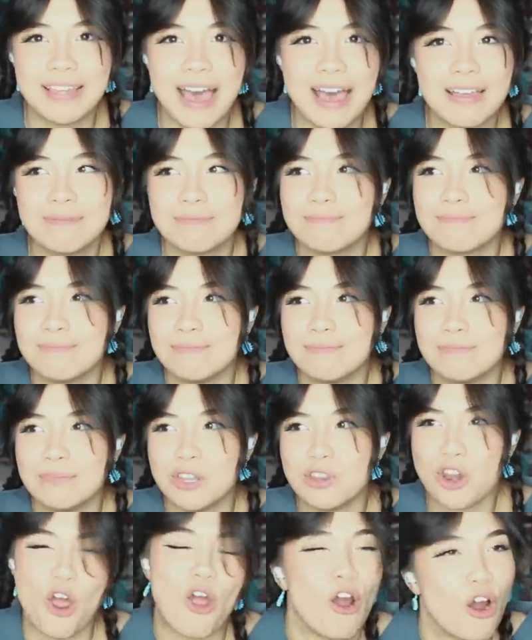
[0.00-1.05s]
that
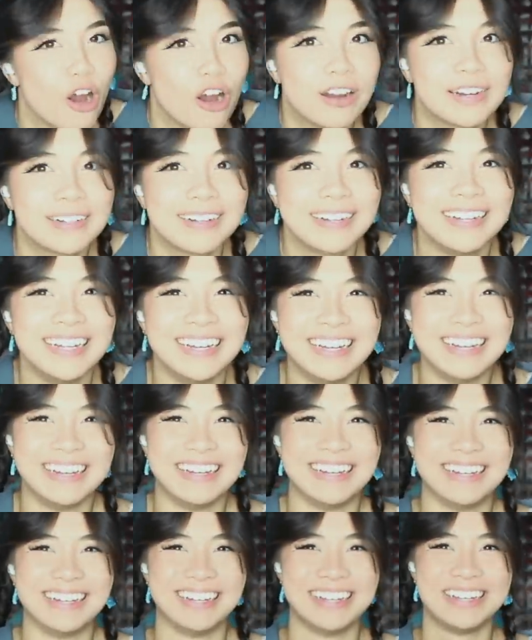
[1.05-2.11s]

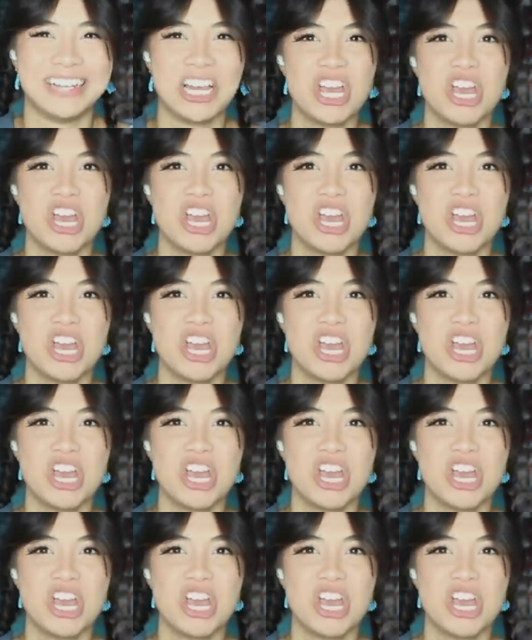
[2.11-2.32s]
nerd.